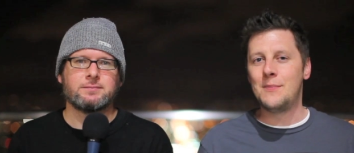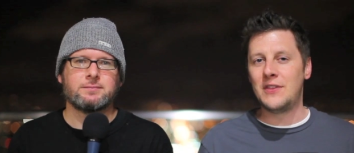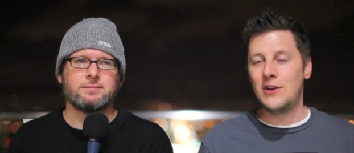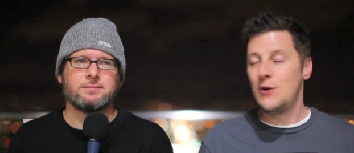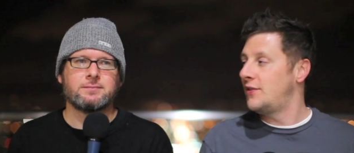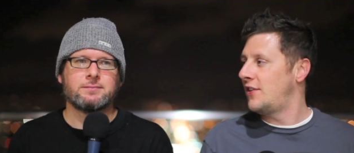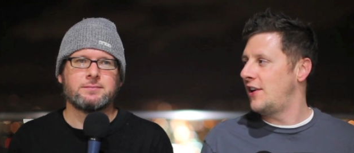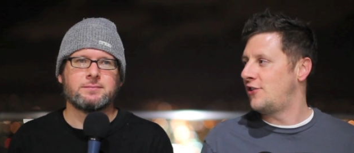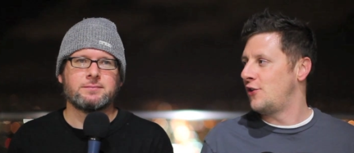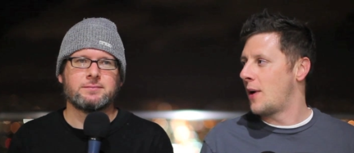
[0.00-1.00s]
Speaker 1: but the newest
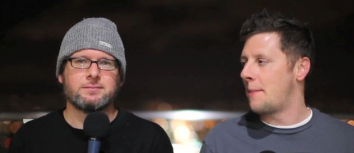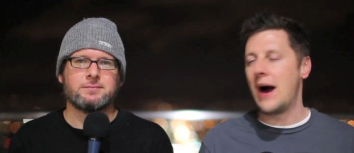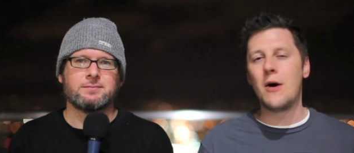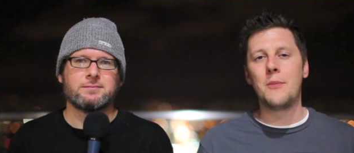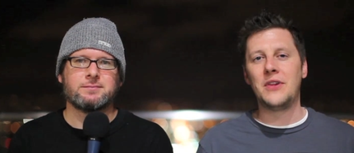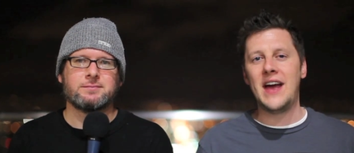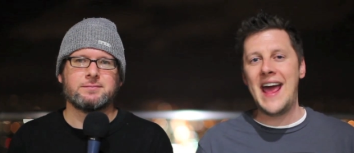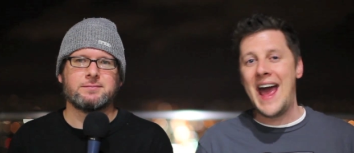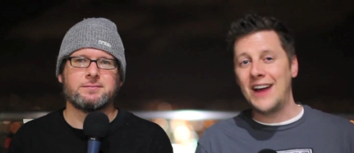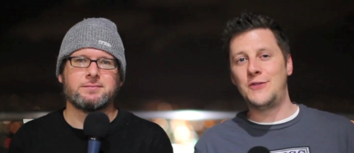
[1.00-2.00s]
addition to our power play,
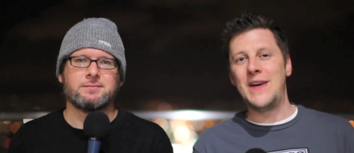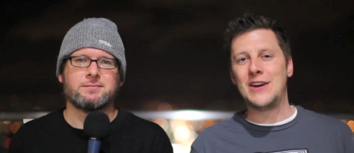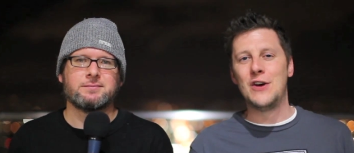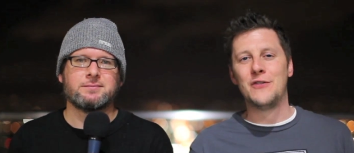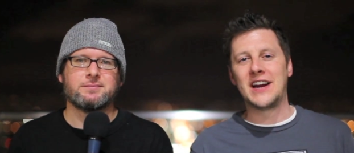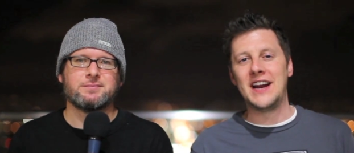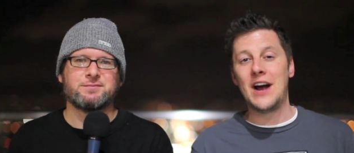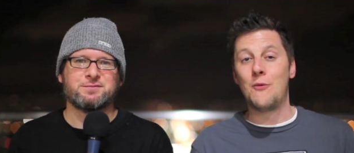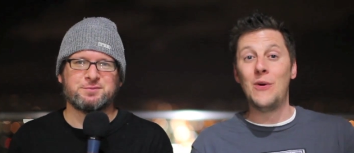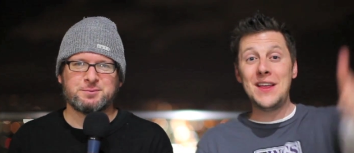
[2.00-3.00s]
ex Vancouver Canuck,
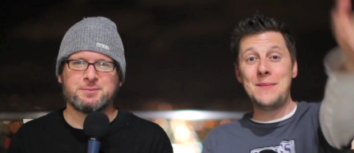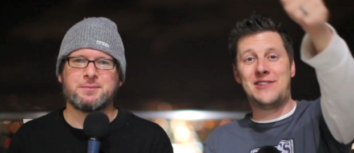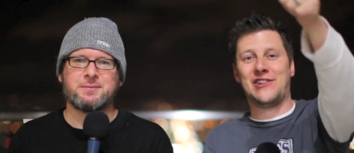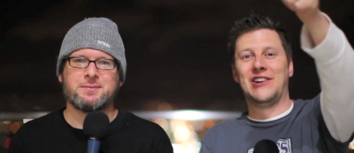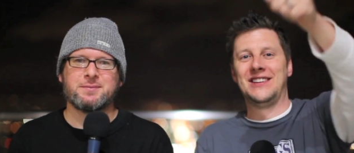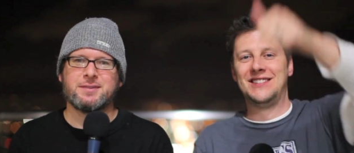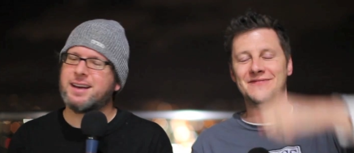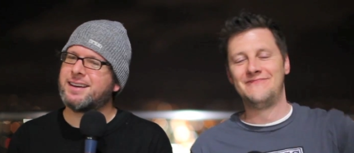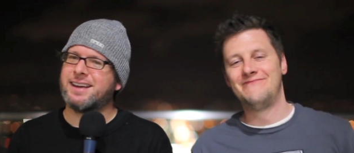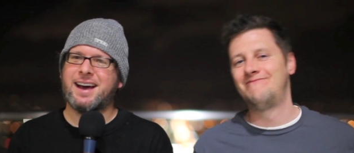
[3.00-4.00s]
Willie Mitchell.
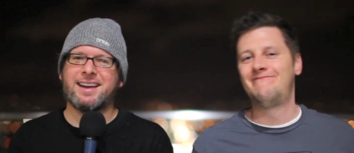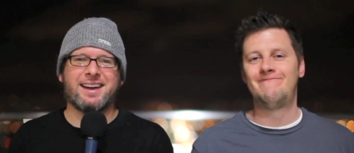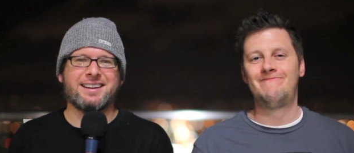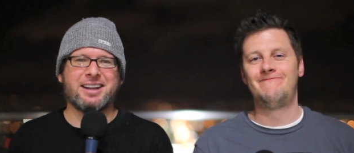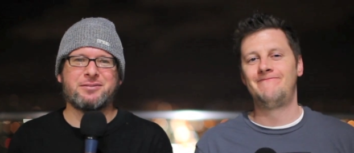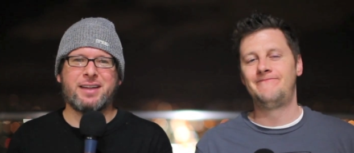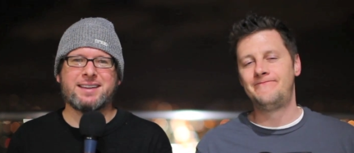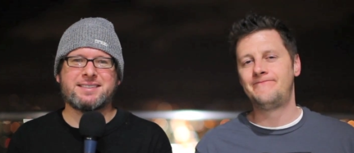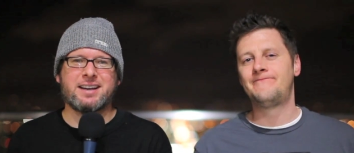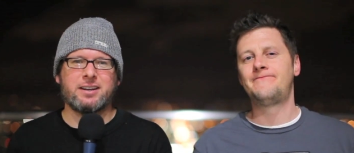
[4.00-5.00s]
Speaker 2: Yeah, I gotta love that.
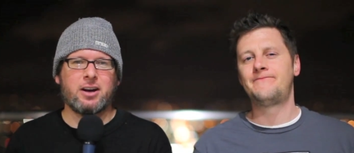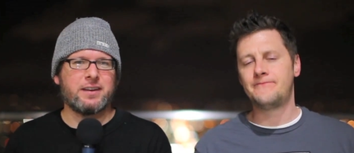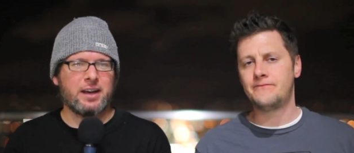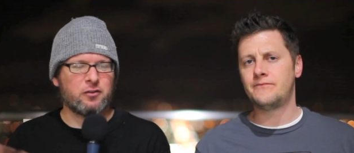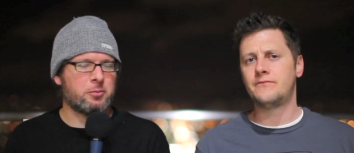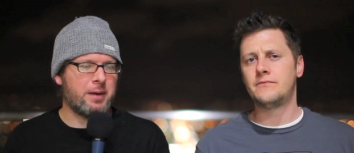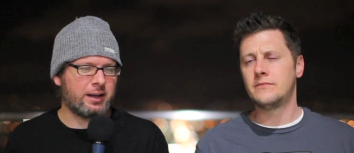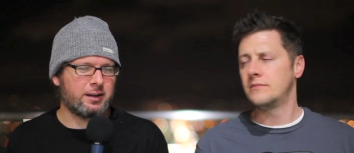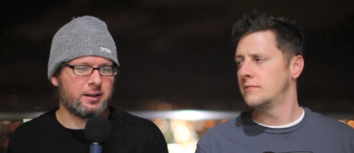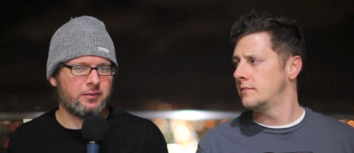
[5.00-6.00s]
Uh, you know, I think everyone back in,
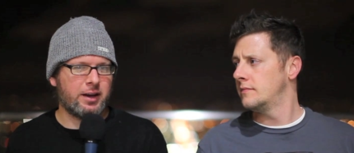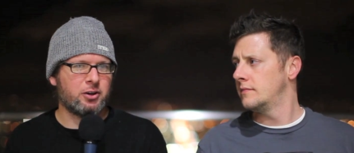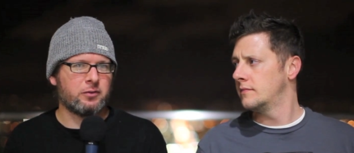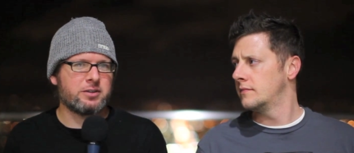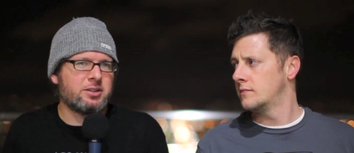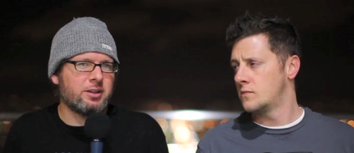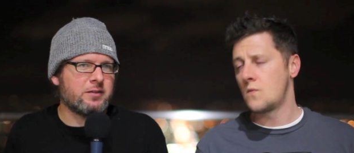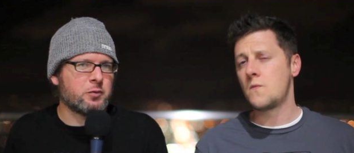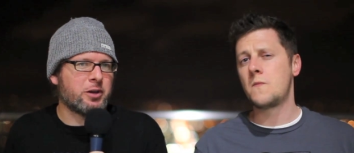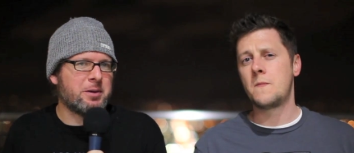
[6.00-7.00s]
in, Vancouver still loves
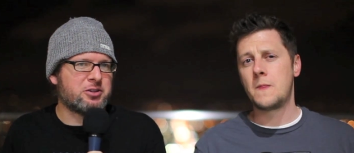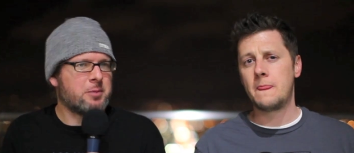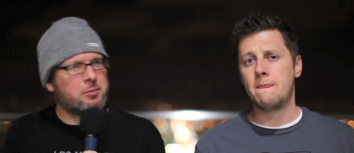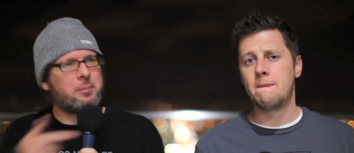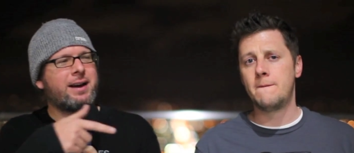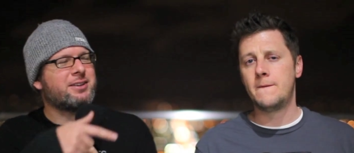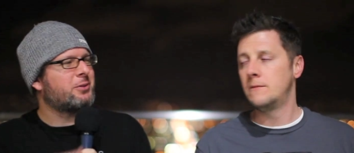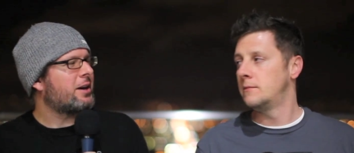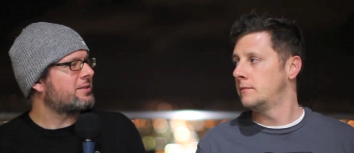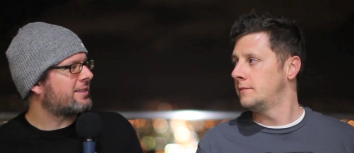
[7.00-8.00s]
Willie Mitchell. Remember back in
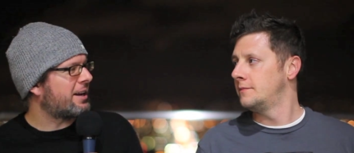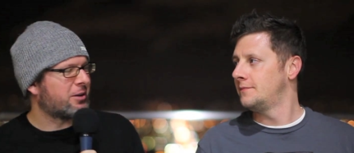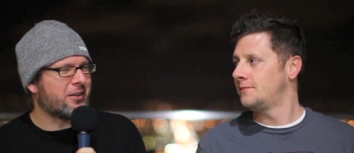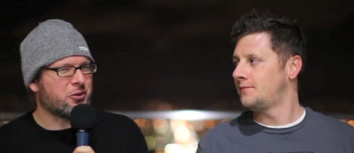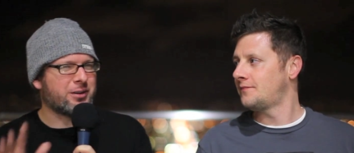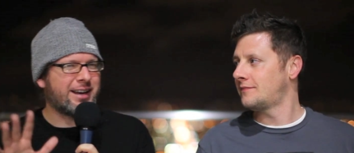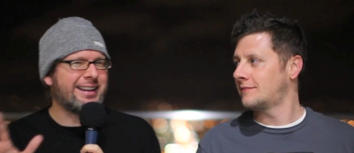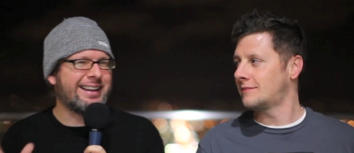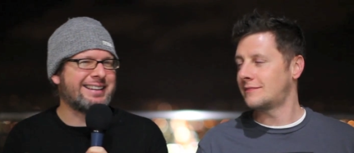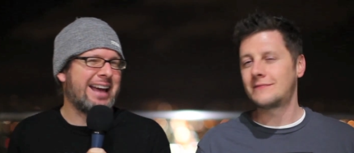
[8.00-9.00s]
2010 where everyone kind of
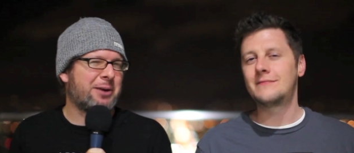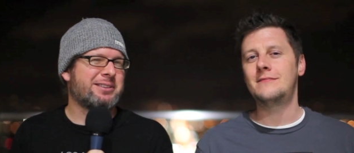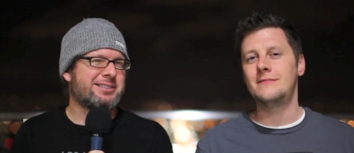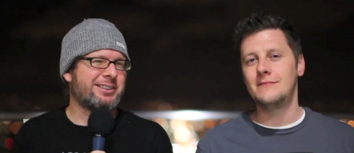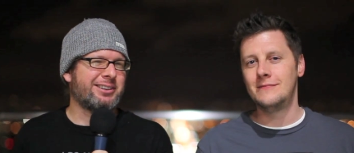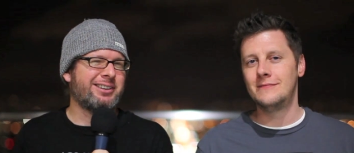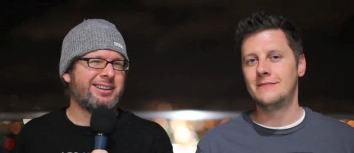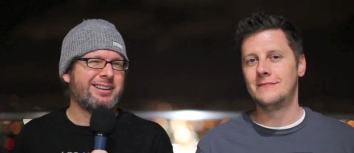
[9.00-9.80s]
liked Doughty still?